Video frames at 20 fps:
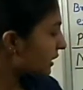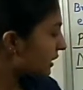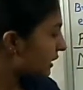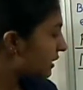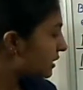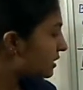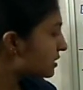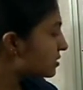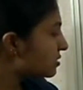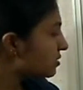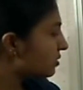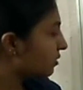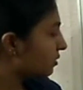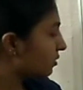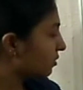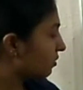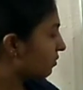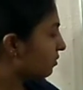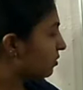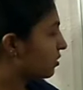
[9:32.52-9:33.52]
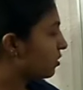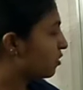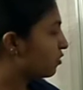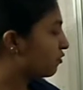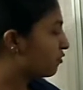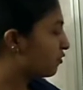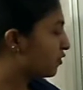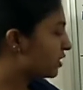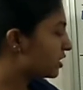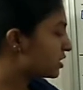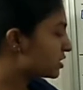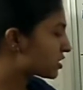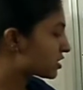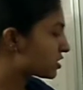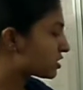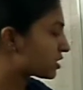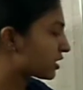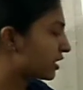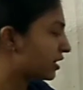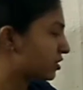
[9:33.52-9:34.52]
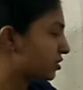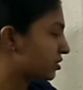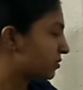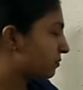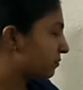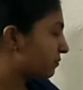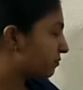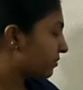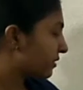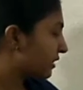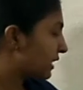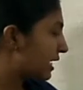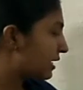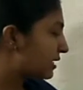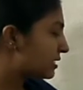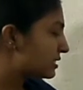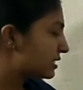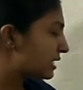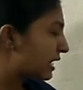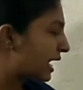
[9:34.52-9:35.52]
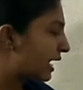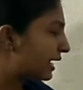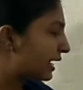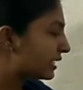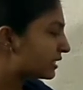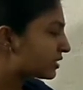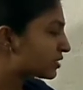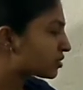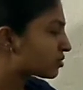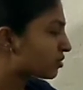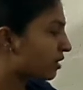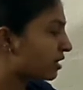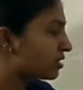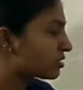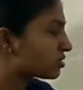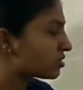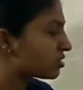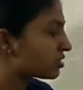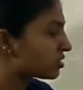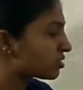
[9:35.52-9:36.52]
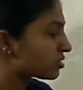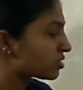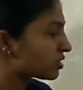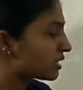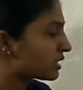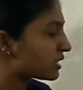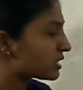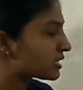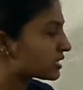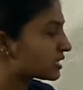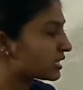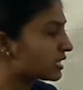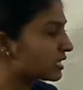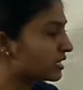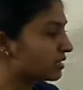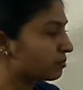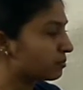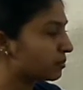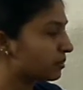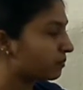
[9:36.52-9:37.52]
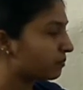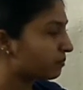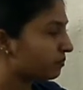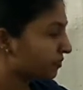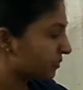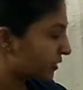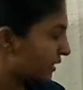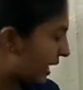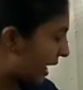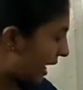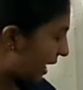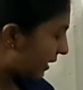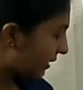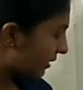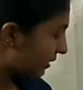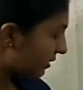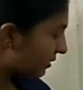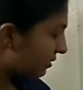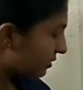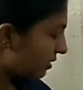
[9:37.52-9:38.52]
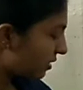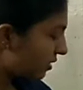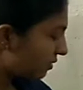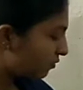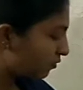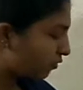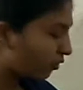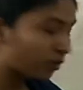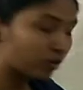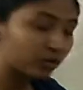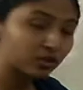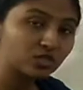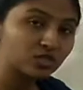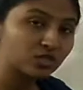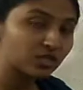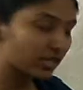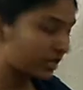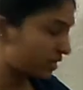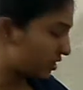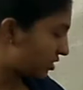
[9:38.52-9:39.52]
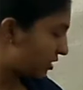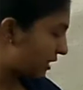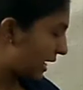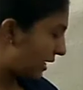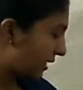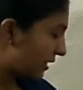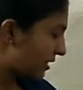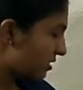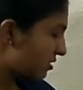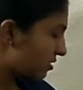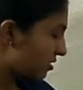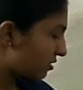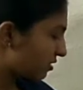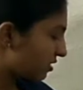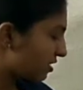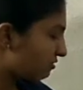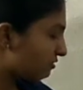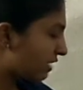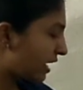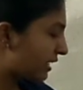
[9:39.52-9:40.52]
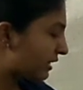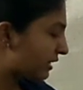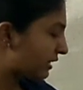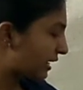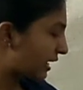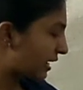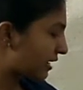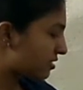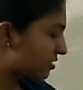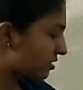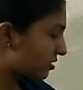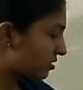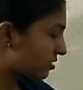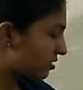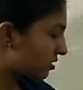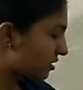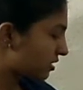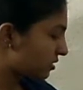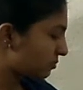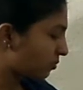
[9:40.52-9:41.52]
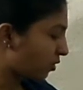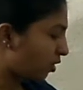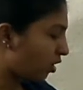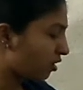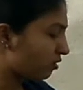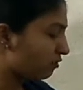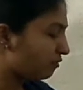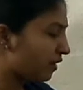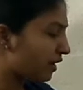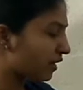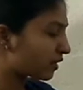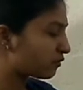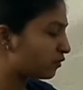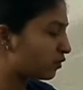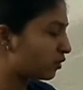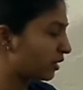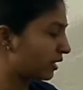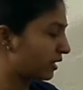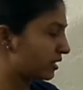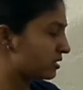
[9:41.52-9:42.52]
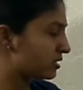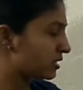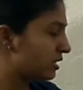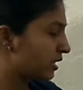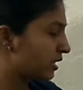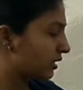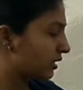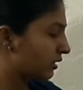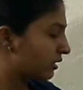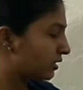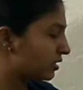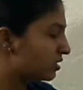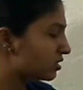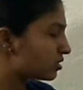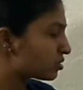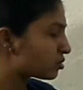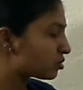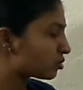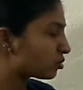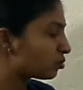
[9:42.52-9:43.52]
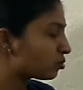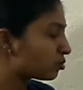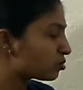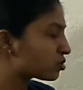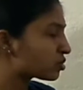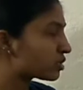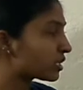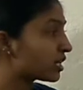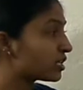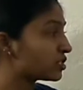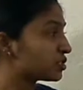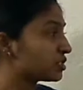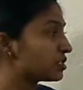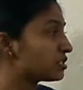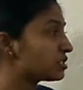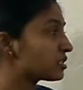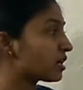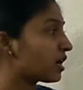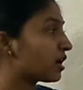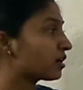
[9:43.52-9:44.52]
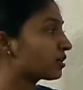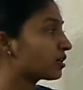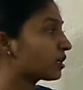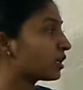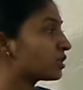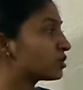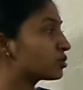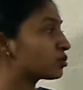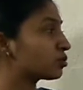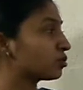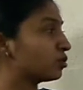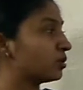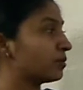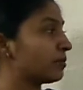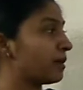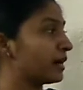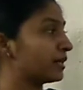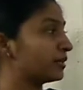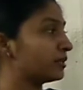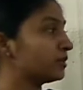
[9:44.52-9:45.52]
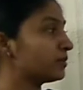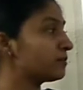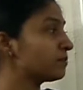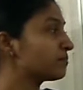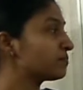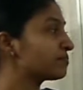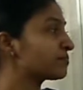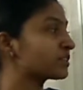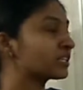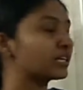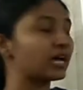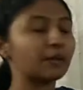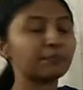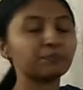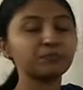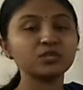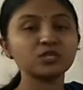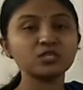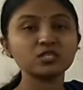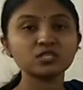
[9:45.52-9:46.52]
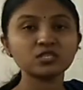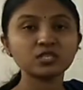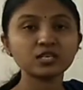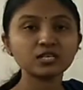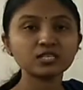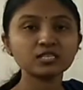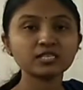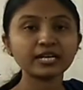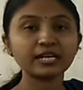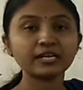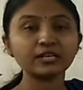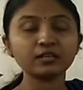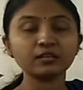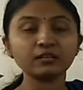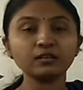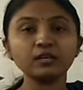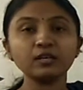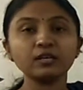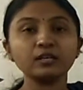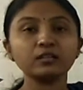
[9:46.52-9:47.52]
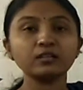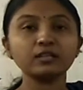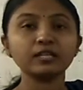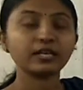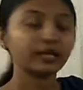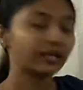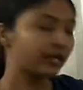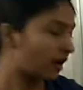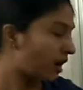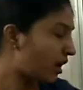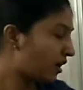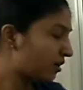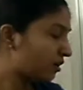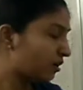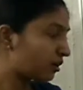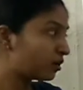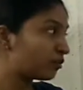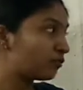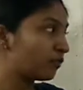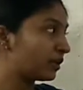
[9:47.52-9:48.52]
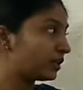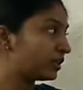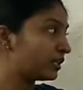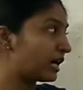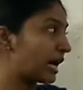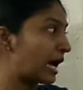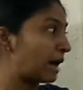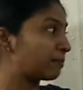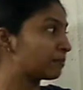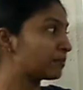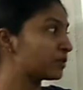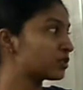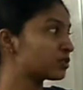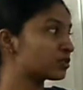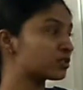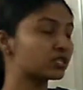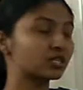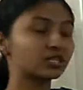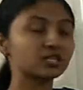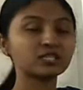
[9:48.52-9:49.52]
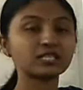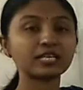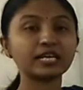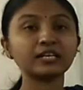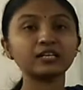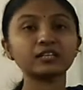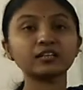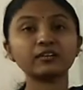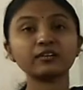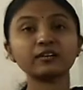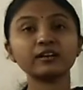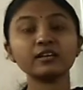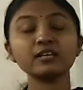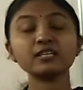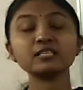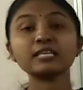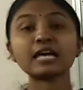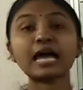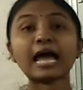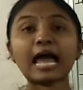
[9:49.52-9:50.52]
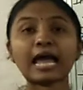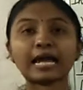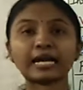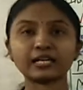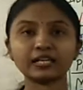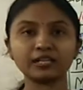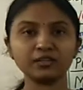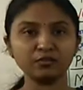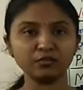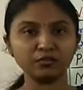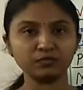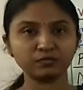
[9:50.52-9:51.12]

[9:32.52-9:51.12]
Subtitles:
this first stage, that is light transitional sleep, and the fourth stage, that is revitalizer sleep or wakefulness, these two stages are controlled by the apneustic center. They occur when the apneustic center is active,